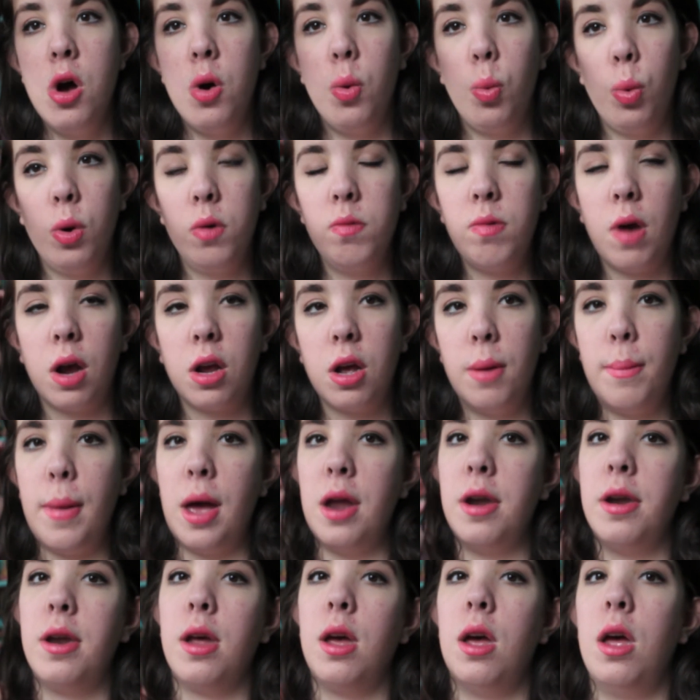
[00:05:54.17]
would
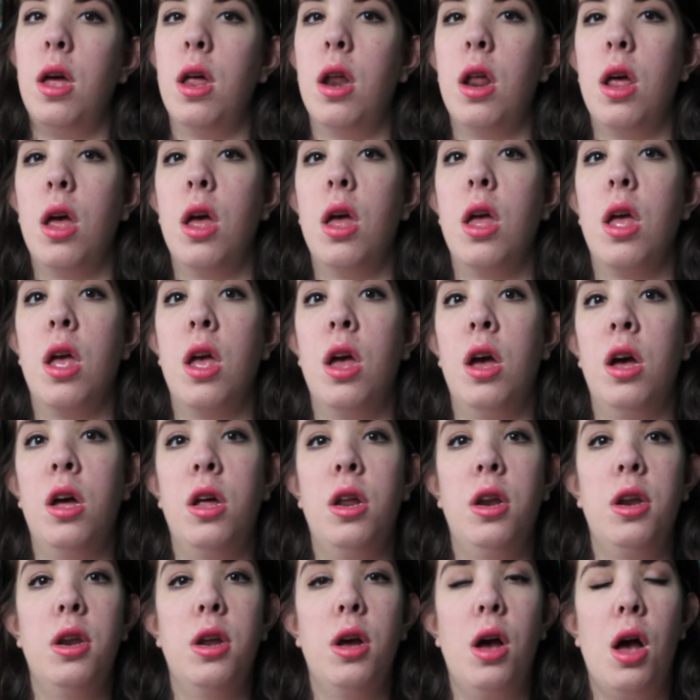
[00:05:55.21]
recommend it,
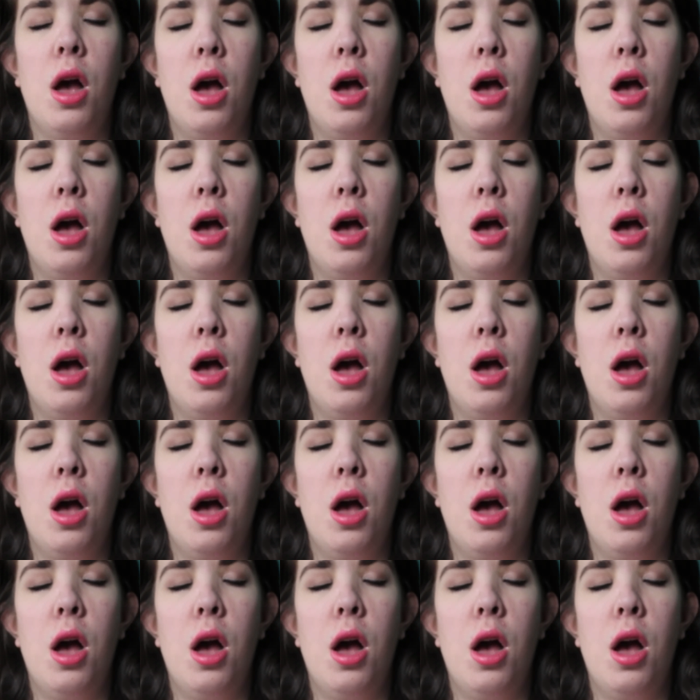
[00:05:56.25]
and